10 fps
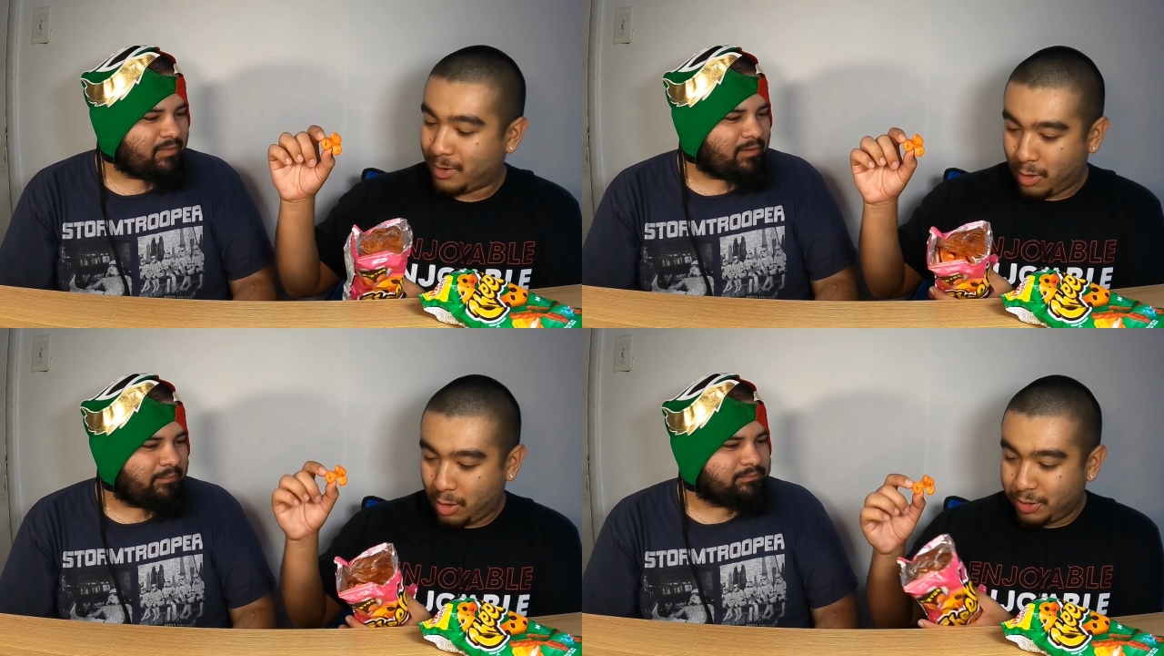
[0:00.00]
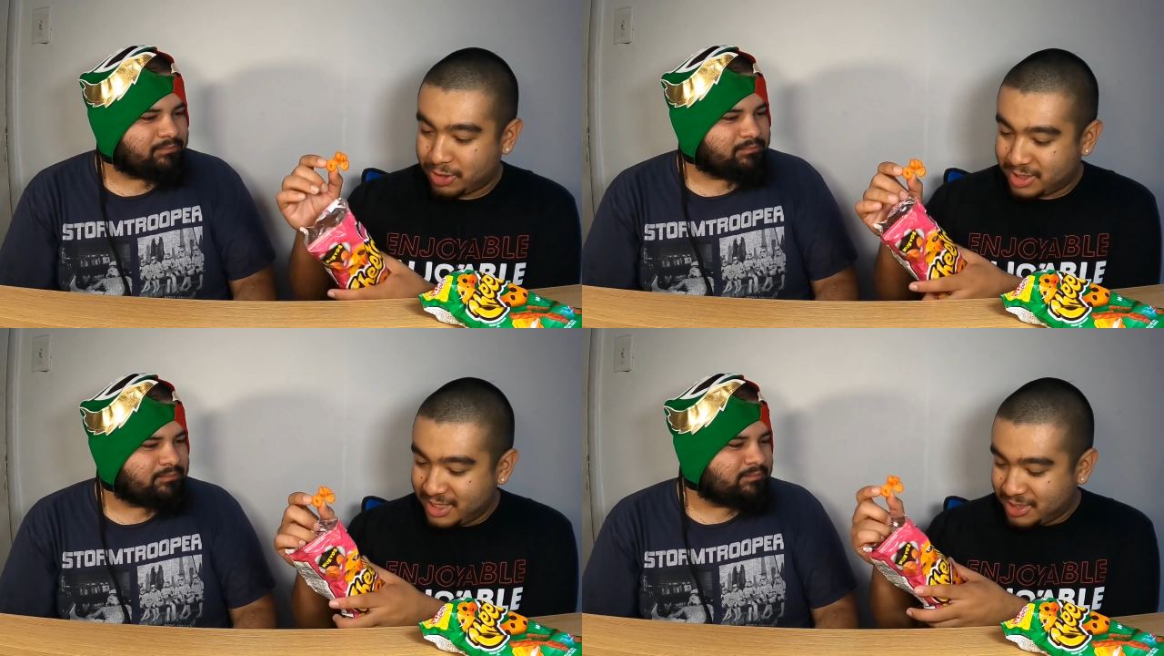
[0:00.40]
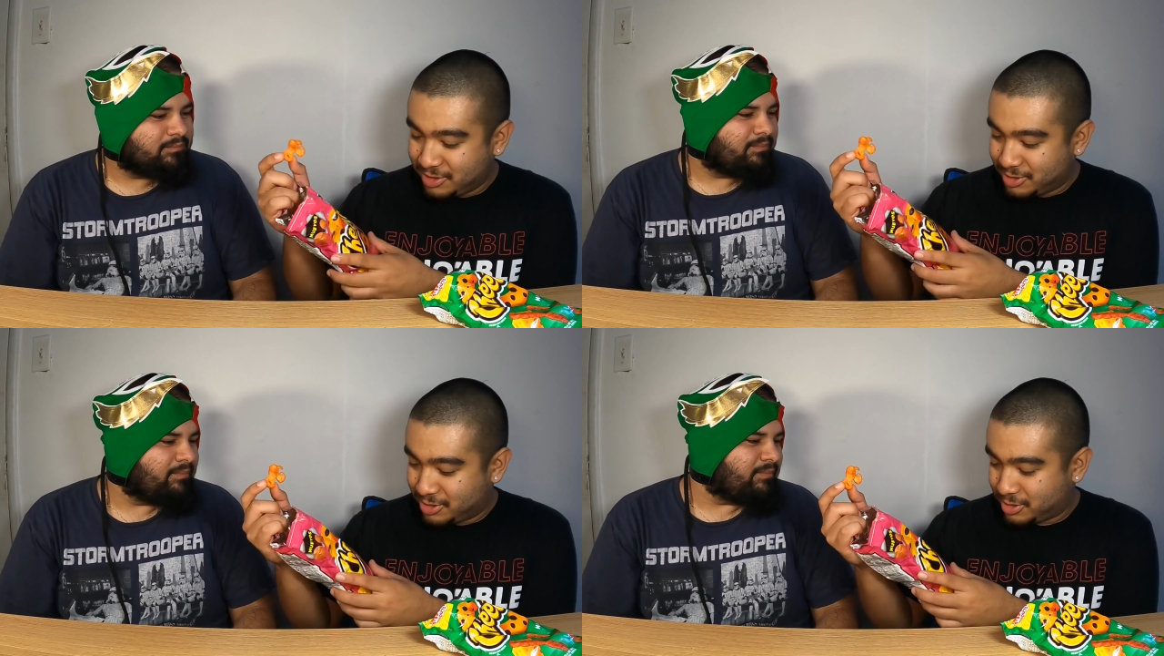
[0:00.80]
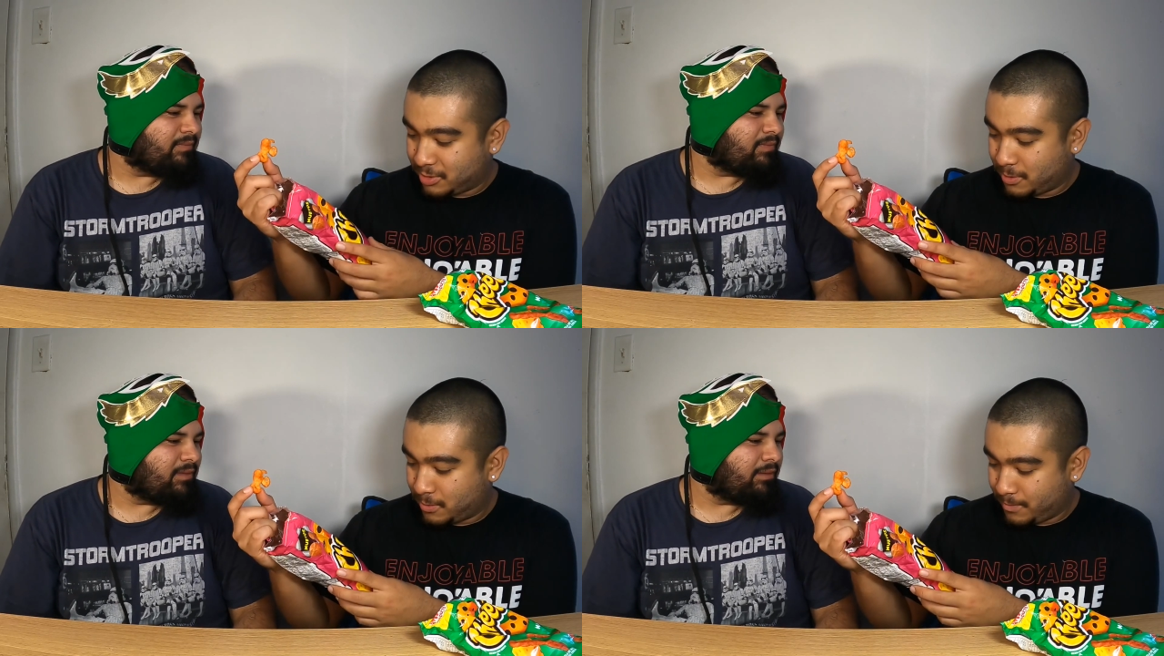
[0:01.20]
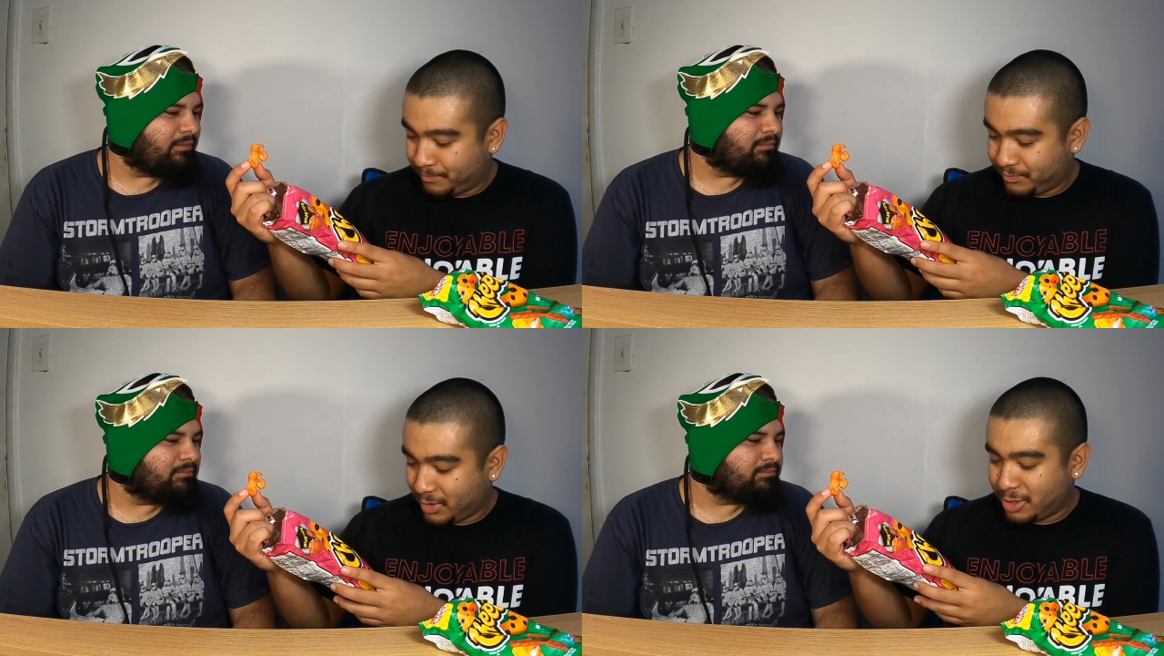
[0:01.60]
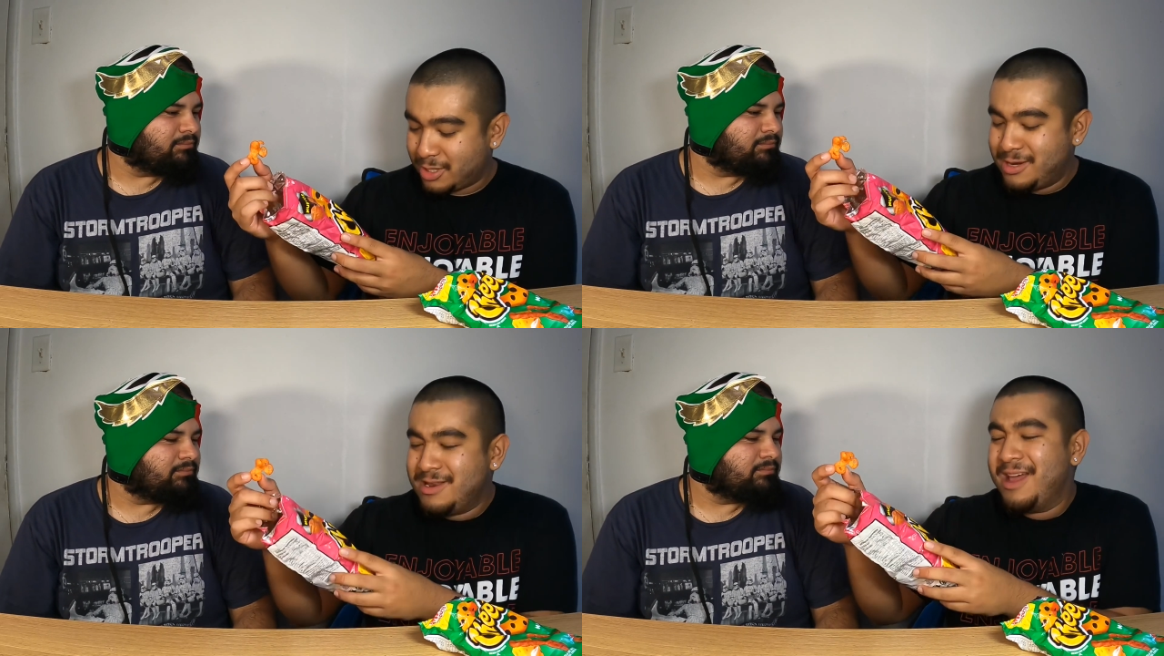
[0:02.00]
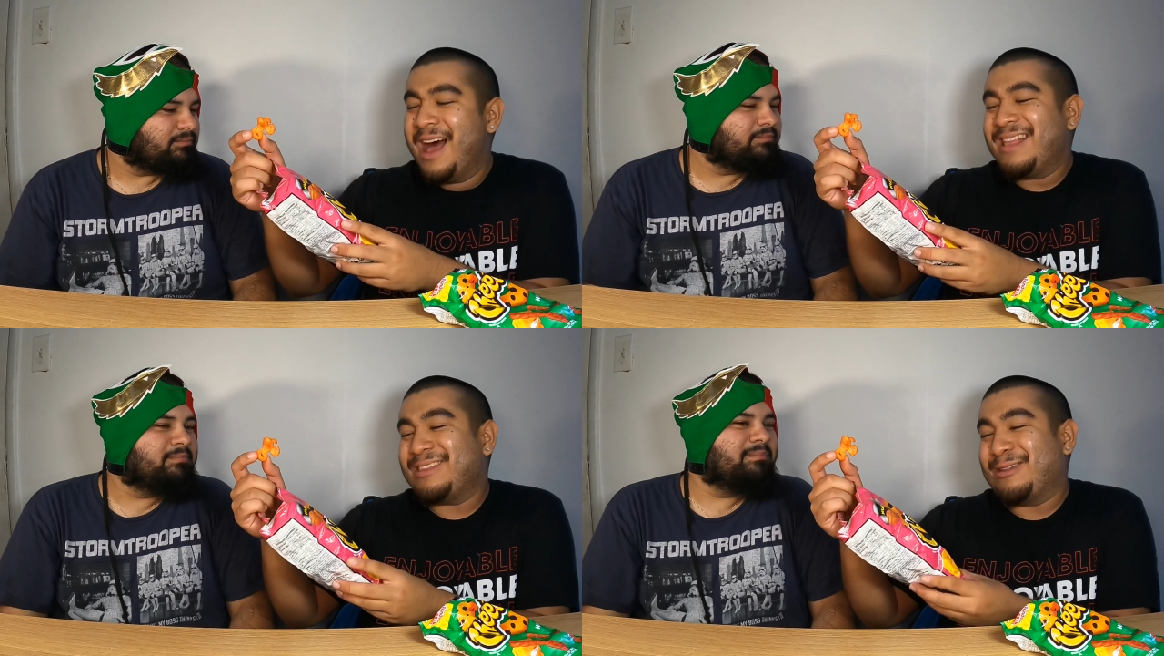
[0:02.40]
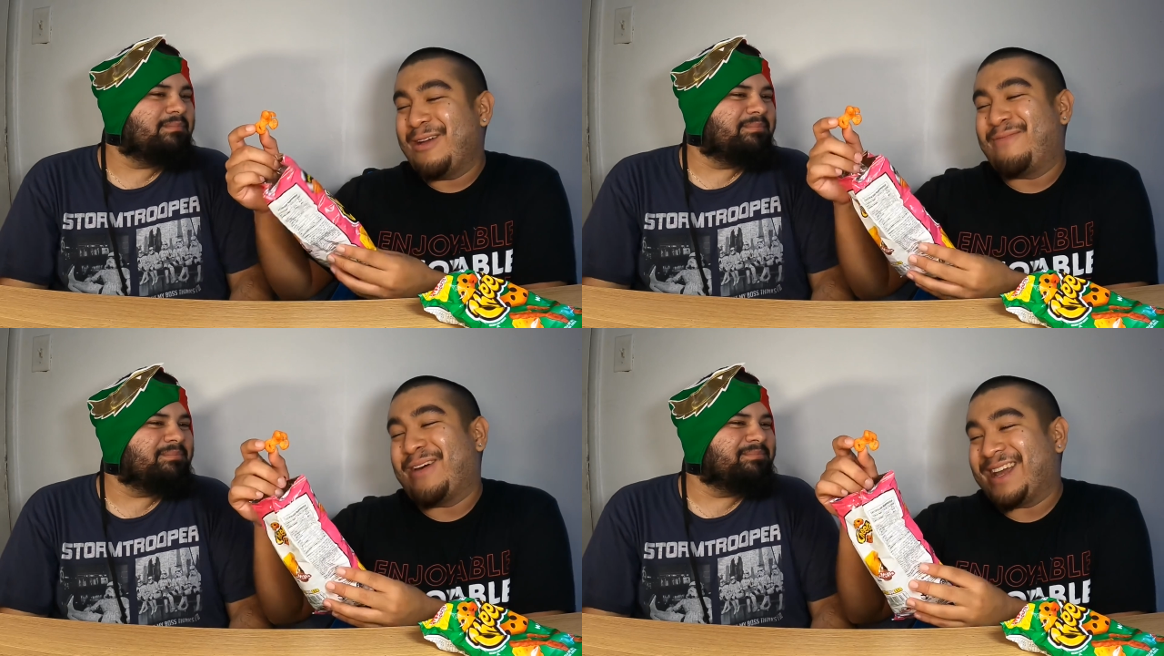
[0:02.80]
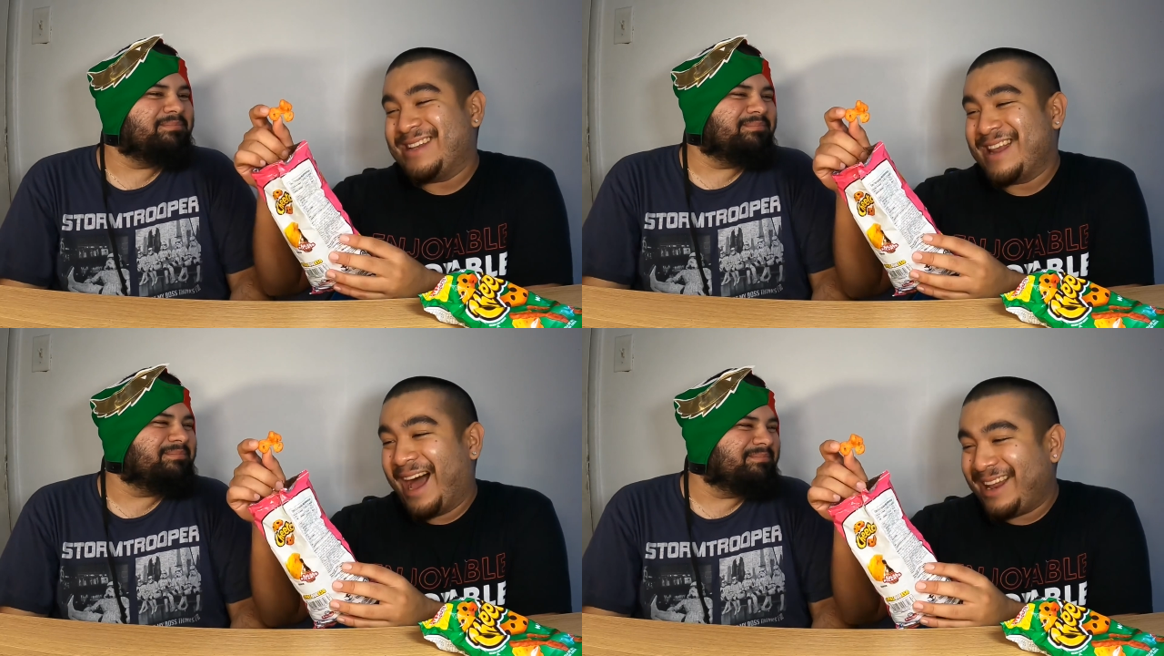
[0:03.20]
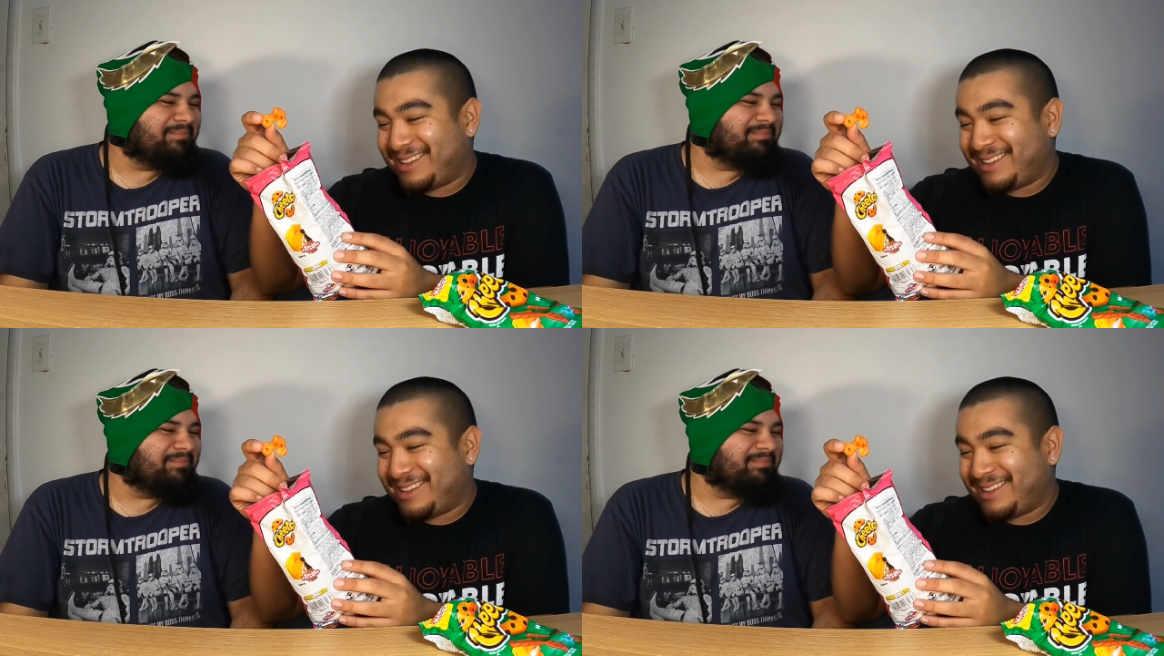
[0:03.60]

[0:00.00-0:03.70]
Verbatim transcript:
Speaker 1: Oh, they're scissors. No, they're fucking not.